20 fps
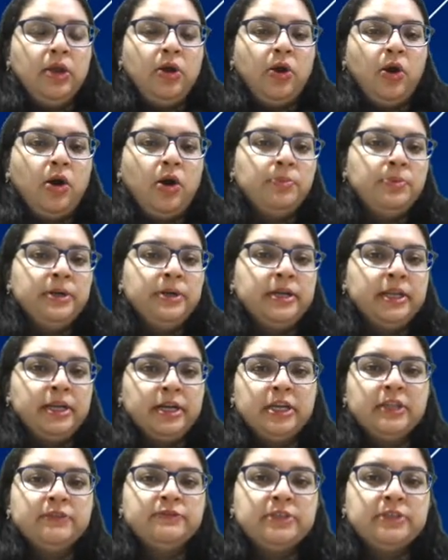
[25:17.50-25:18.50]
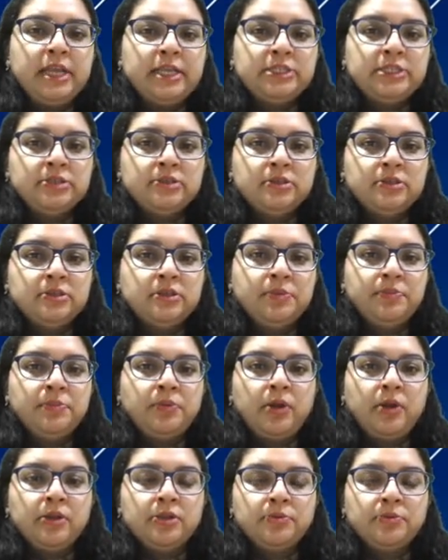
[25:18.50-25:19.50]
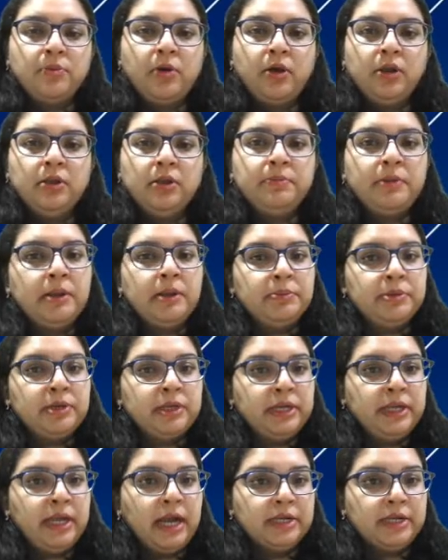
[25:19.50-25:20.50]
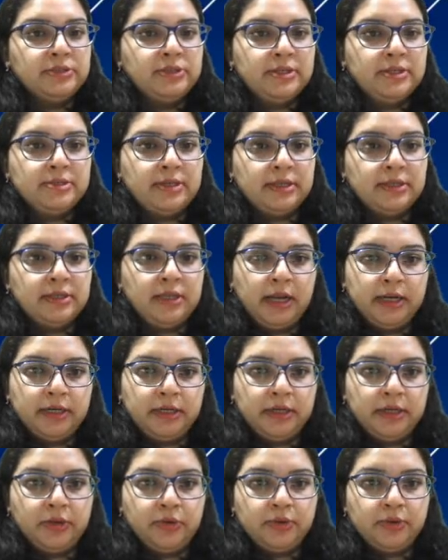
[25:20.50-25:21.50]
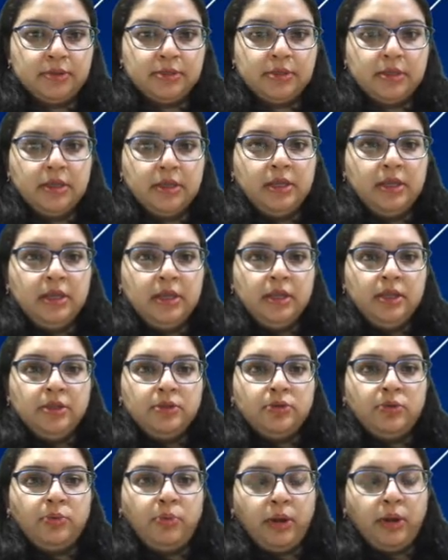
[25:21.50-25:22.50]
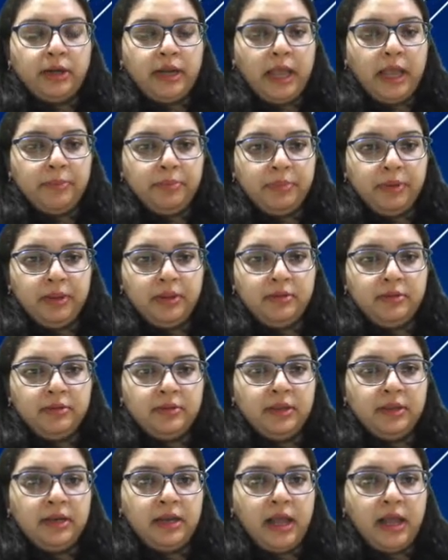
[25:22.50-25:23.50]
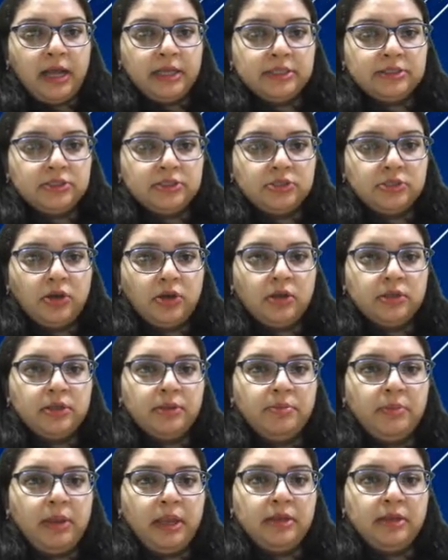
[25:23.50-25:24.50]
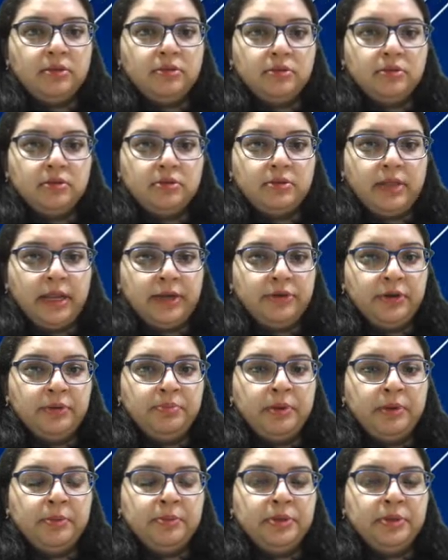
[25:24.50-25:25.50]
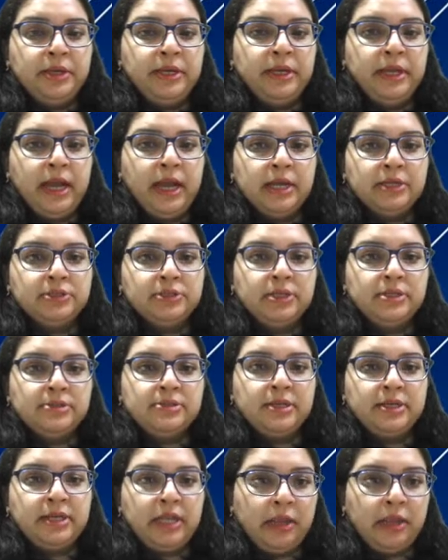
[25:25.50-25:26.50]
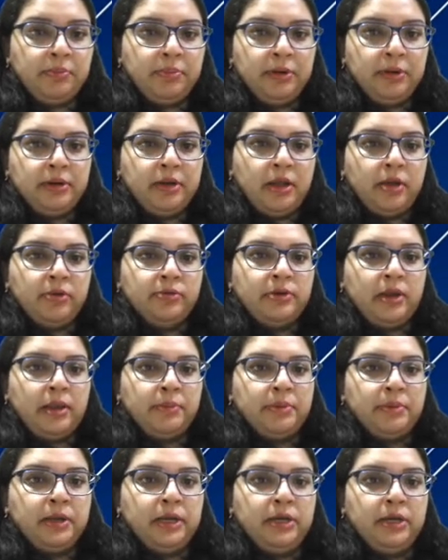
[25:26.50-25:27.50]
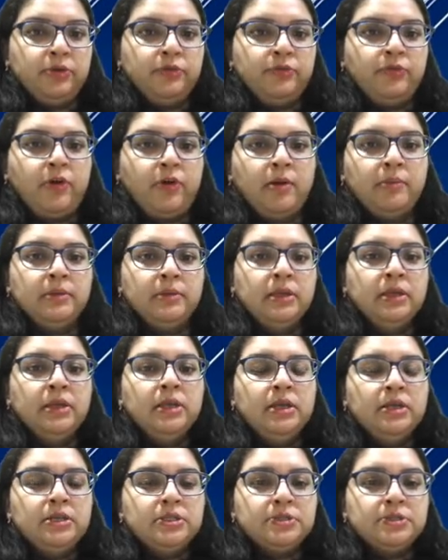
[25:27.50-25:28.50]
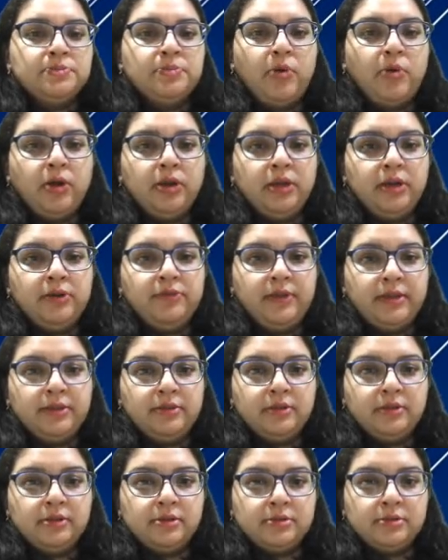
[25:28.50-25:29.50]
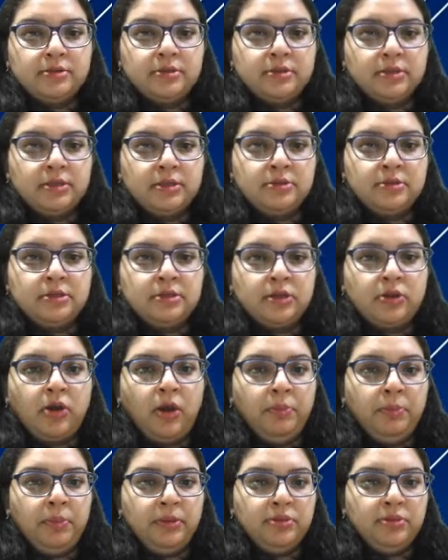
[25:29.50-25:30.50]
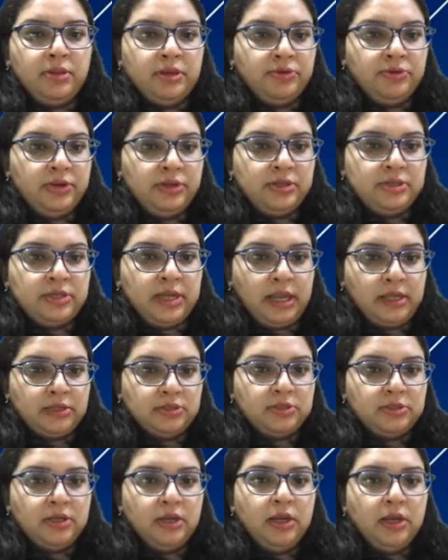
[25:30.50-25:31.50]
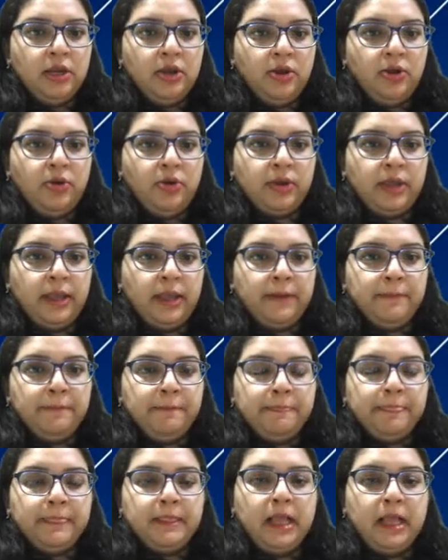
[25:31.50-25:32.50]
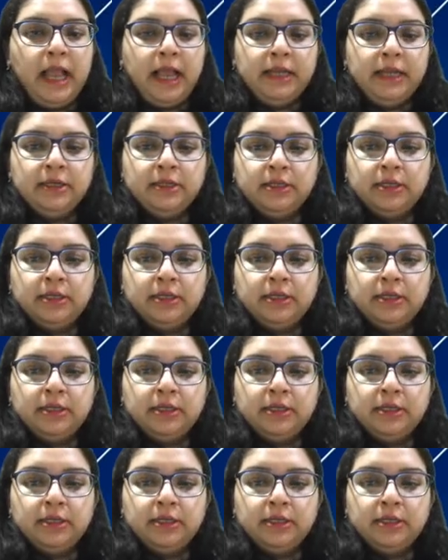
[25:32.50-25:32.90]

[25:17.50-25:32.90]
obliterative changes in the uh, smaller pulmonary arteries and the arterioles. So what happens? The large or the main central pulmonary arteries, they taper down rapidly to form smaller vessels. This is a compensatory change. Okay, and